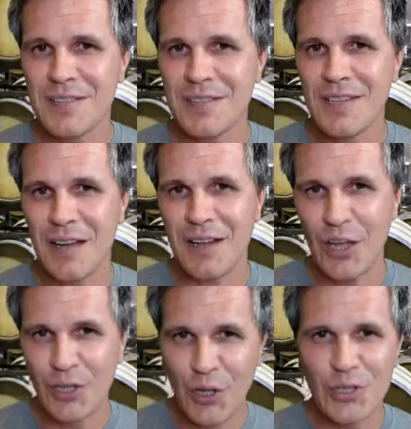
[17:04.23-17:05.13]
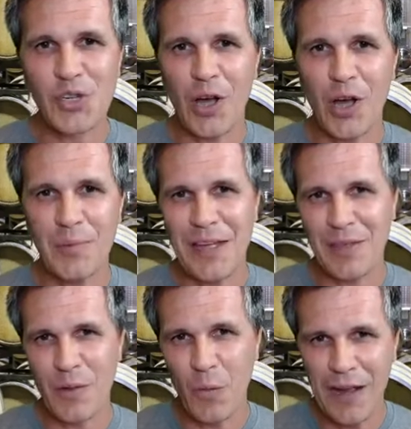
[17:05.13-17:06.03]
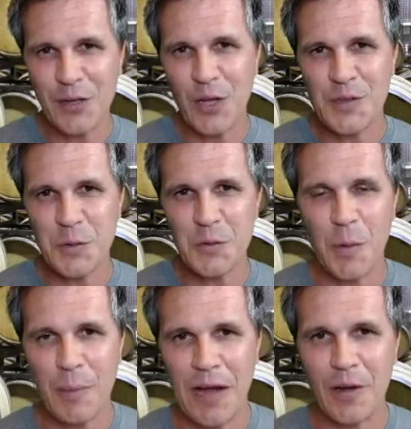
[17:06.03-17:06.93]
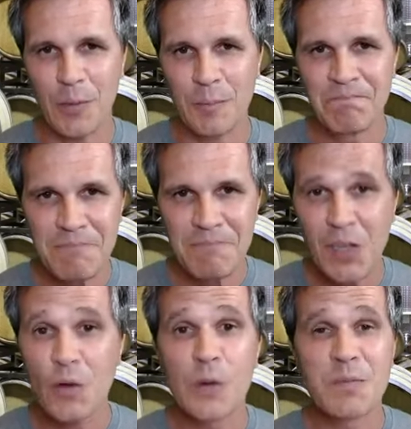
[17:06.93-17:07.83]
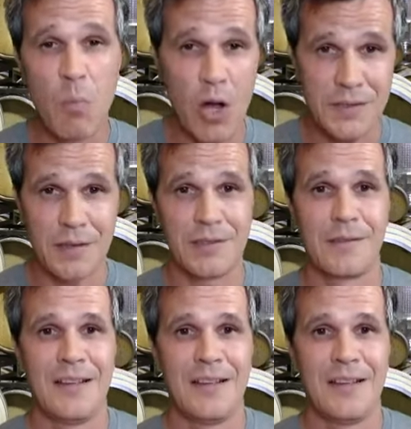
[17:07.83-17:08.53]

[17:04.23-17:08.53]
done a good job and the wine goes into a barrel, you can always mask it.